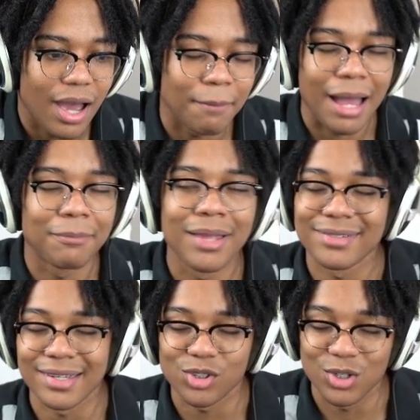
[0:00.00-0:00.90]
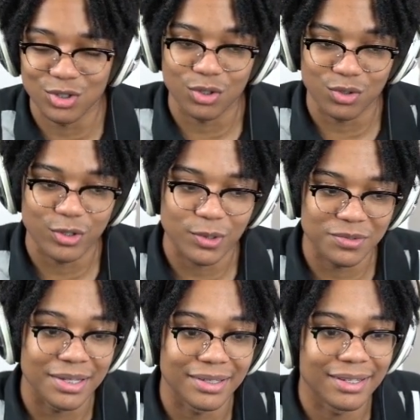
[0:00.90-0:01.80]
I'm not saying she's on drugs. I'm
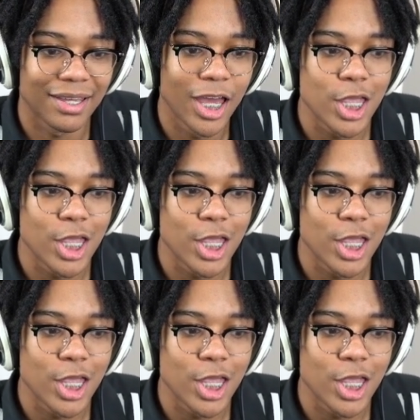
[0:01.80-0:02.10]
saying like